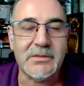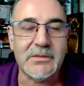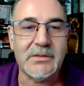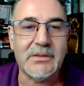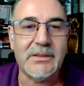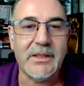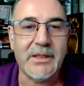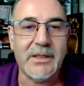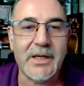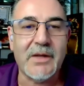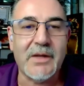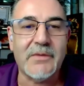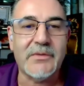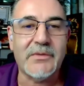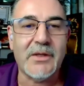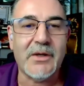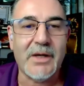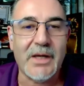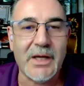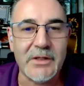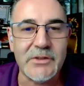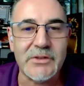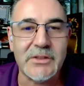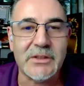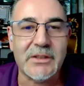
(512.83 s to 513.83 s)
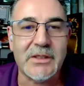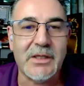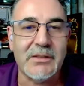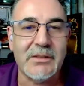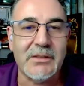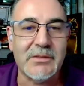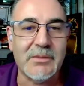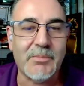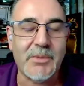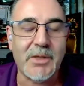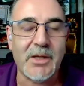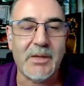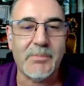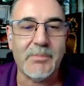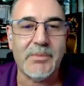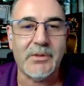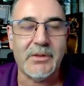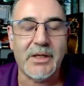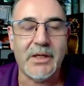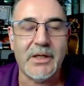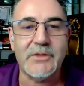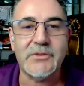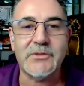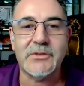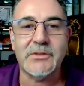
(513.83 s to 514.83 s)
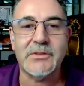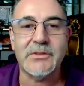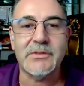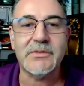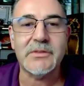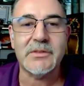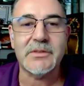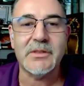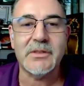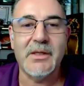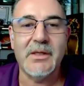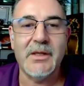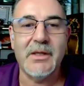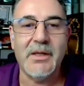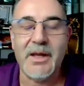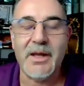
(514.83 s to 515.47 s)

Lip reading: to get out there, educate the populations.